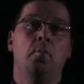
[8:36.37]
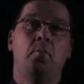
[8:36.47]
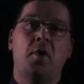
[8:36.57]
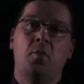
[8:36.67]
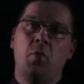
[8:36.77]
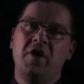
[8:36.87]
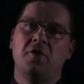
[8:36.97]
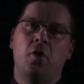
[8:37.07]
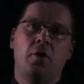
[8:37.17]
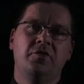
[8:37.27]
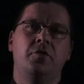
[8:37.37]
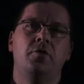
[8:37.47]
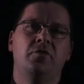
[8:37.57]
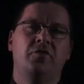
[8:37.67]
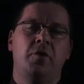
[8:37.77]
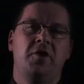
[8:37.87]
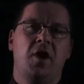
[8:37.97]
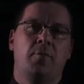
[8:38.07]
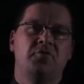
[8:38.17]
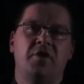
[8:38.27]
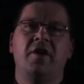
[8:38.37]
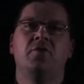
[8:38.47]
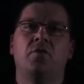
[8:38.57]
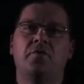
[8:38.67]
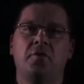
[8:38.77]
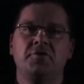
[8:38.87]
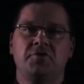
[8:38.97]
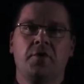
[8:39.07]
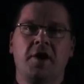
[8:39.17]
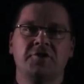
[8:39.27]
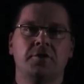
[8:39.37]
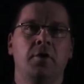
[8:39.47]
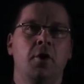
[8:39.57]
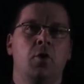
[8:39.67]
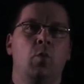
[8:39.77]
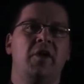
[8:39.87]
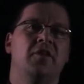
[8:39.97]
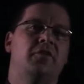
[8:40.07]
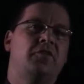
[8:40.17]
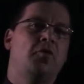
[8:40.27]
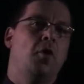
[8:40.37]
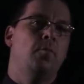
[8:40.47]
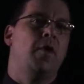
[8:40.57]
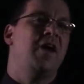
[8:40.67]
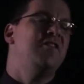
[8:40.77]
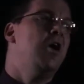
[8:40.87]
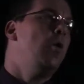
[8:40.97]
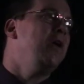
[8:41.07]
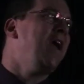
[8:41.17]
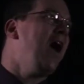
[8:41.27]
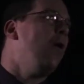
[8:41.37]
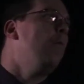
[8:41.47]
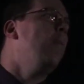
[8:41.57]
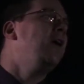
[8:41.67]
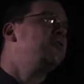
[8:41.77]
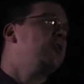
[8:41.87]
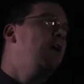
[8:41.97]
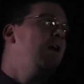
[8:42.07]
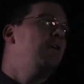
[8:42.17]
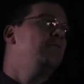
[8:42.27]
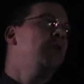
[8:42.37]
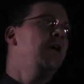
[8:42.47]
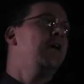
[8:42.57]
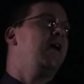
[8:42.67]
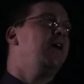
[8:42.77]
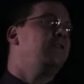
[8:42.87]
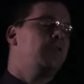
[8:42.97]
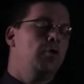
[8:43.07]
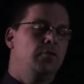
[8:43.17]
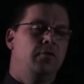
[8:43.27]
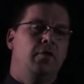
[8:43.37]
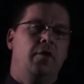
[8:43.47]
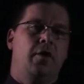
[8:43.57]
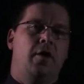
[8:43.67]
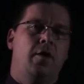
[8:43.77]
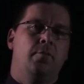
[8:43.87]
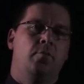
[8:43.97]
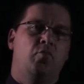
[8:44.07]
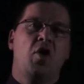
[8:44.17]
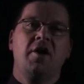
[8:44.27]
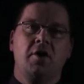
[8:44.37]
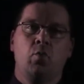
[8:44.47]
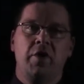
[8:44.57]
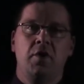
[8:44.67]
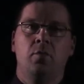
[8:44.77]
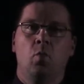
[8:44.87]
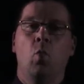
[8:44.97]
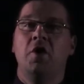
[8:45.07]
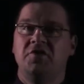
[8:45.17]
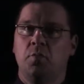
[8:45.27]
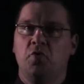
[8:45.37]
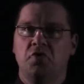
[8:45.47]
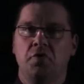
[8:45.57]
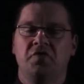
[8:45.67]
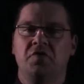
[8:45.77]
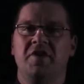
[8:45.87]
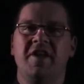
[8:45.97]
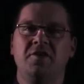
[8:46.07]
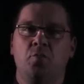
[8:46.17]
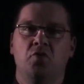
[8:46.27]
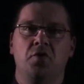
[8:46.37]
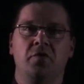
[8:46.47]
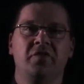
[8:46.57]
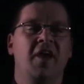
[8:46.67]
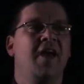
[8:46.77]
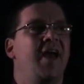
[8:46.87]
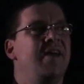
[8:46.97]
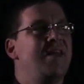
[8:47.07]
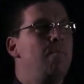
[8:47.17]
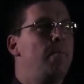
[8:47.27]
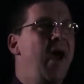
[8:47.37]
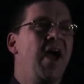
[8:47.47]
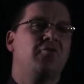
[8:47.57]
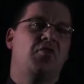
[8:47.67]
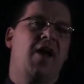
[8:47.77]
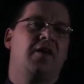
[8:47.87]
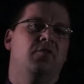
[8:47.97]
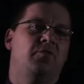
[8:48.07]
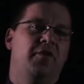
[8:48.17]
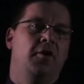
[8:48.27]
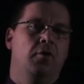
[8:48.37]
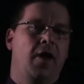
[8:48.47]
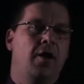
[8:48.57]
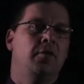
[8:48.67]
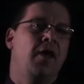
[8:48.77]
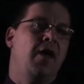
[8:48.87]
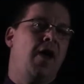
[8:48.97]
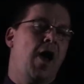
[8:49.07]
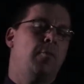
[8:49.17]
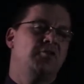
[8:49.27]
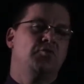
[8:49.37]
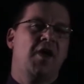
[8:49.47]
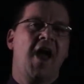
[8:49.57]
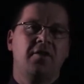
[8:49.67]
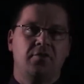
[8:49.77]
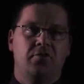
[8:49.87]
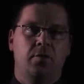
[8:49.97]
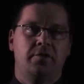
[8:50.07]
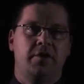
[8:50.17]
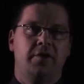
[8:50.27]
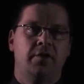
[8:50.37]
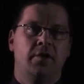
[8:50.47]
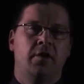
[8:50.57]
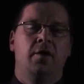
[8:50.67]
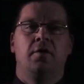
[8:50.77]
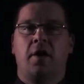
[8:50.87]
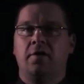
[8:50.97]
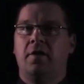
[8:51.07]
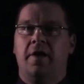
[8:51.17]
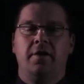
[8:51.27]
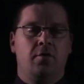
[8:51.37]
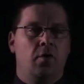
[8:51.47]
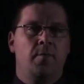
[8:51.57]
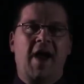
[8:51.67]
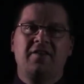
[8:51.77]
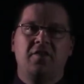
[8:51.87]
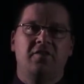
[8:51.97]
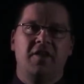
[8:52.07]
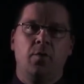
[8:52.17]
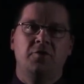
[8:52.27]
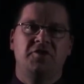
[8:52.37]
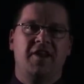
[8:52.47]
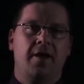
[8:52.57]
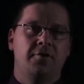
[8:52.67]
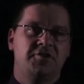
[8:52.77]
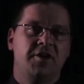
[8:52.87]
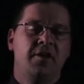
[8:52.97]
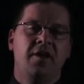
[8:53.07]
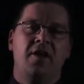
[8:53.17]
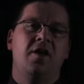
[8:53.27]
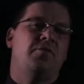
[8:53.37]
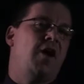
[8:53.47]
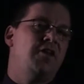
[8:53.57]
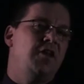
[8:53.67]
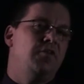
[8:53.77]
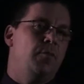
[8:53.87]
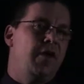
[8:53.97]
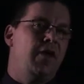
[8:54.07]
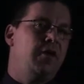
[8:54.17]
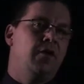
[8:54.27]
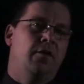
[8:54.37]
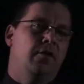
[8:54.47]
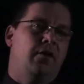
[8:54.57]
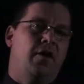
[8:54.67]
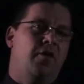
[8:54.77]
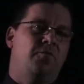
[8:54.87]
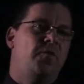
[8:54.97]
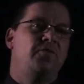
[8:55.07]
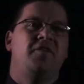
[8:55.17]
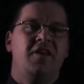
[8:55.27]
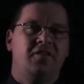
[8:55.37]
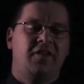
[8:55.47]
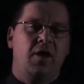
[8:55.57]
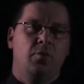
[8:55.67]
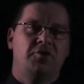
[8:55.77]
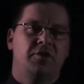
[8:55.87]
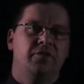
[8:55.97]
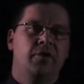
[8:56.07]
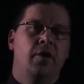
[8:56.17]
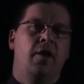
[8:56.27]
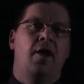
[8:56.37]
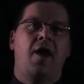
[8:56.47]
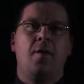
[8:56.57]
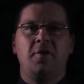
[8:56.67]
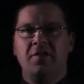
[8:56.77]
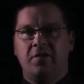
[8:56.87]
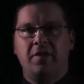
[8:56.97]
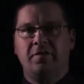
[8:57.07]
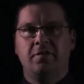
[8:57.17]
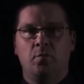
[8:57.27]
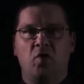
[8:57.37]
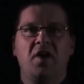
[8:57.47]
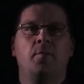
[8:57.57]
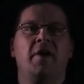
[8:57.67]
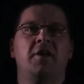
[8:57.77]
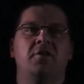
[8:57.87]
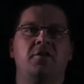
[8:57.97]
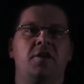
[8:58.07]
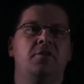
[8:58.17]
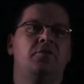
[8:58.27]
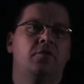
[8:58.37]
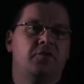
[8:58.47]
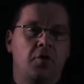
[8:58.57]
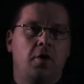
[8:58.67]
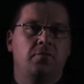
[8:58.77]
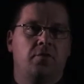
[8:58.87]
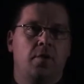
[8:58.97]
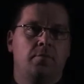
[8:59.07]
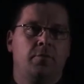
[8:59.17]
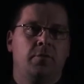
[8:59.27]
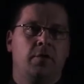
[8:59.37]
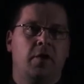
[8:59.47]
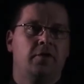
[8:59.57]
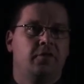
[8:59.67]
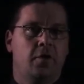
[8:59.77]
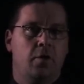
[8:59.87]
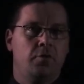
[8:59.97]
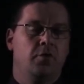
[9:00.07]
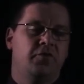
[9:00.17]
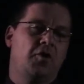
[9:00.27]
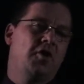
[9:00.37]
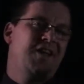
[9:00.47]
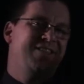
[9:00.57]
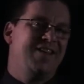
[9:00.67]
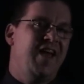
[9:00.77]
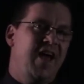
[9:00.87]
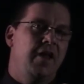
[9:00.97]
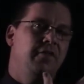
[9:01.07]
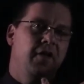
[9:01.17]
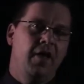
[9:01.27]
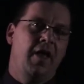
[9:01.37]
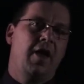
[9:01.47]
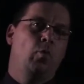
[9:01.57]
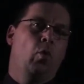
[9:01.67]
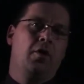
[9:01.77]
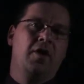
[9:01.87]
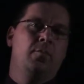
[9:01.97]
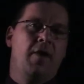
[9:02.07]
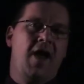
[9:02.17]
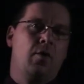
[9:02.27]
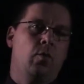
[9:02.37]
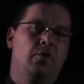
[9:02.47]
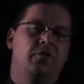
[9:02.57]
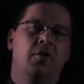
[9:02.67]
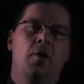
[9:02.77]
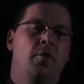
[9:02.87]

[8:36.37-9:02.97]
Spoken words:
But we can also use stoichiometry in the reverse direction. We can start by knowing how much of a certain product we want to produce or need to produce, and then backtrack and figure out how much reactant do I need. Kind of like going back to the sandwich analogy, if I need to make 15 sandwiches, how many slices of bread am I going to need to start from? And so you're starting at the end and working backwards.